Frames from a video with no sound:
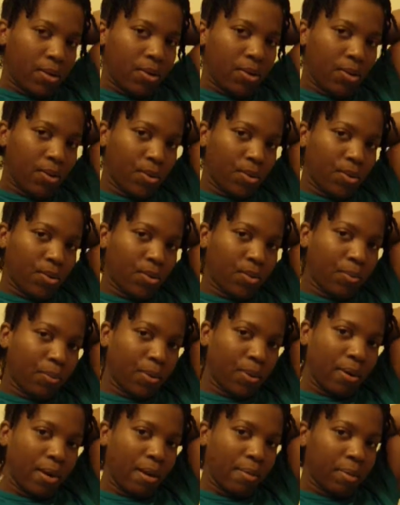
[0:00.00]
who
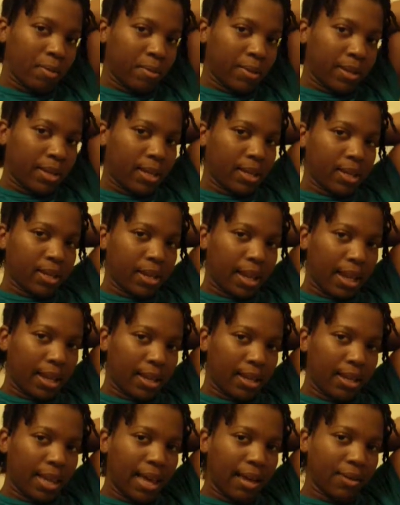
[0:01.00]
probably get like
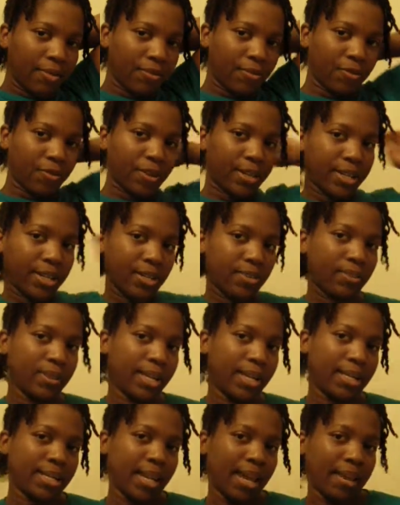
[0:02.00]
a lot of frizz when
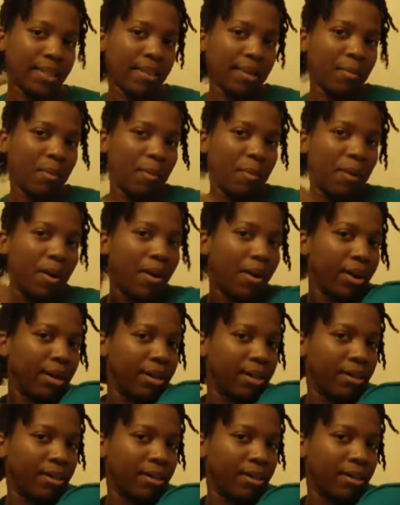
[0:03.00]
they take them apart.